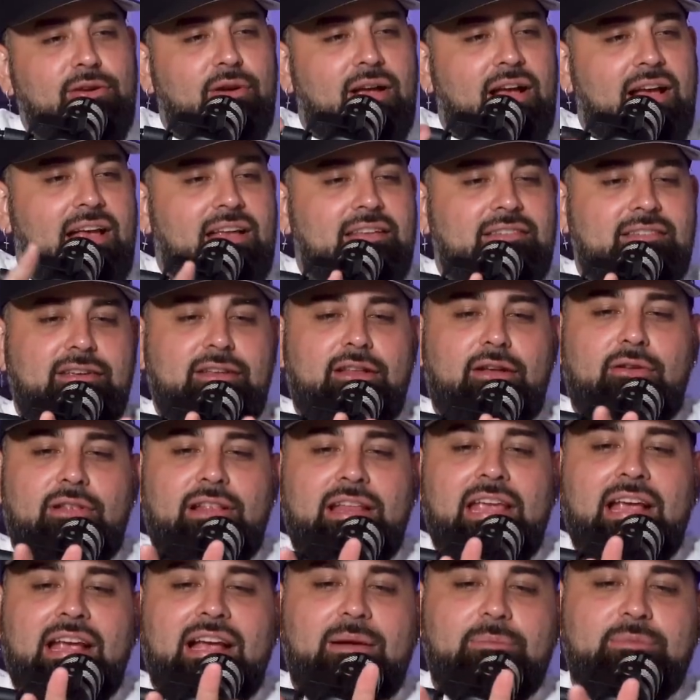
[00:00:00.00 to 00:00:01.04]
you guys,
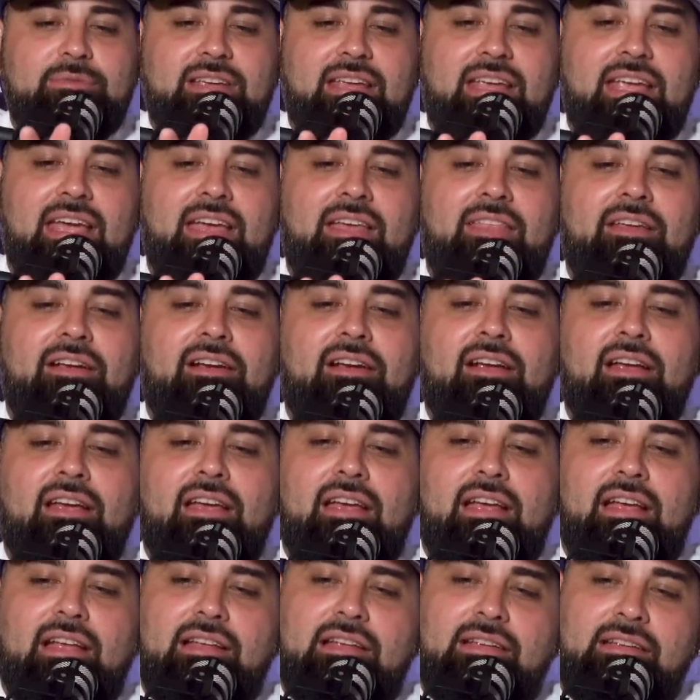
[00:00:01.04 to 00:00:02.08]
link up together,
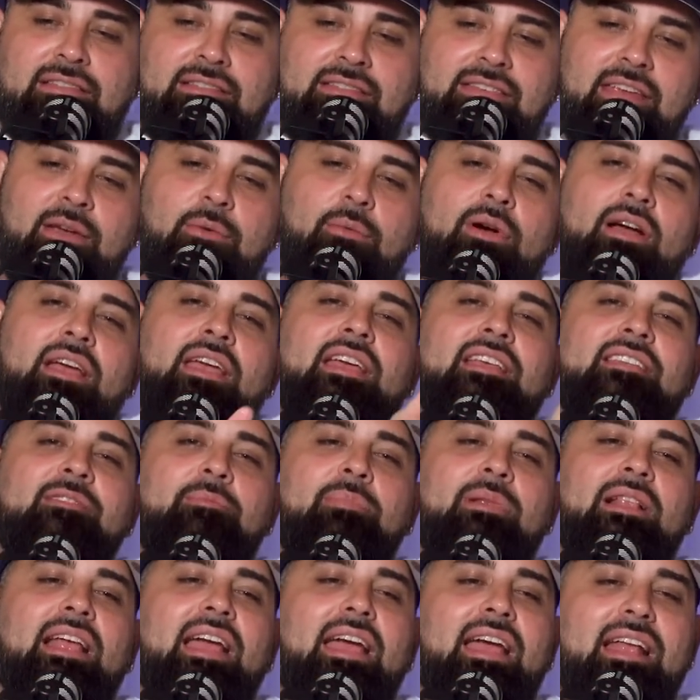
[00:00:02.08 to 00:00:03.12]
see what his
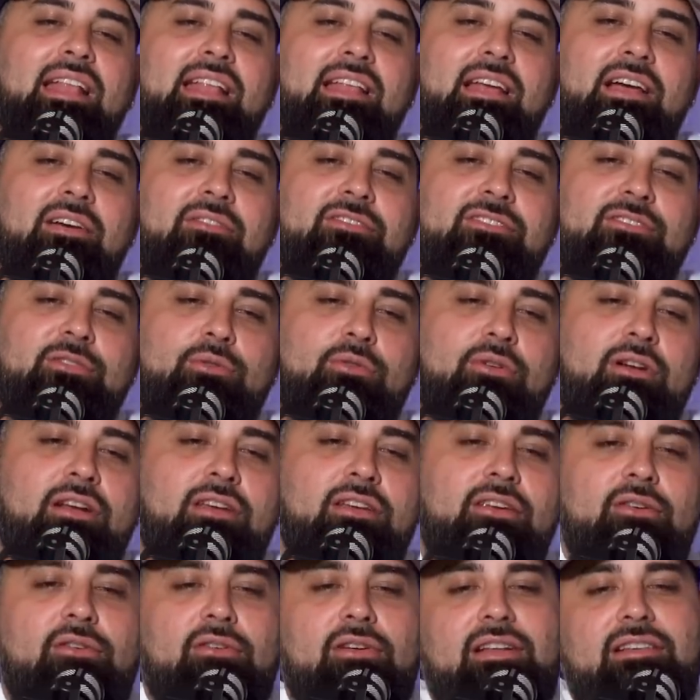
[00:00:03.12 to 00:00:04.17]
plan of touring
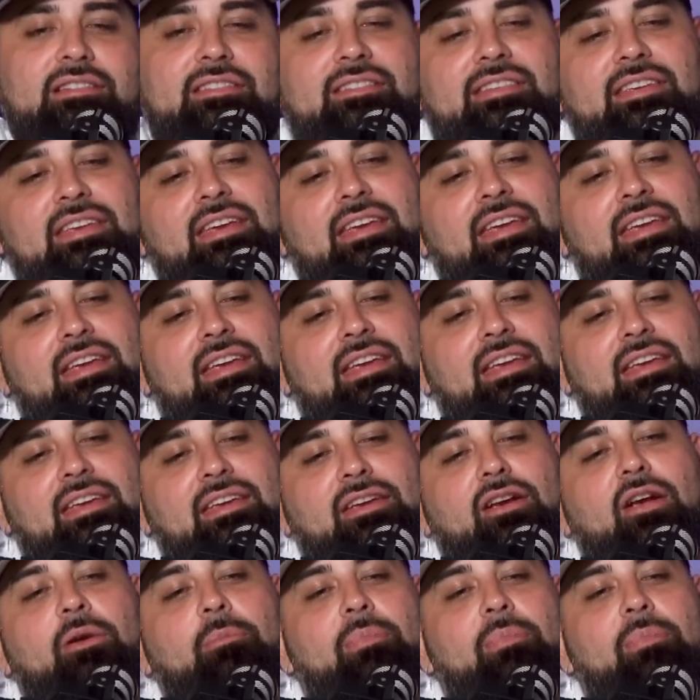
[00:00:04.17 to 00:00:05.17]
you and see your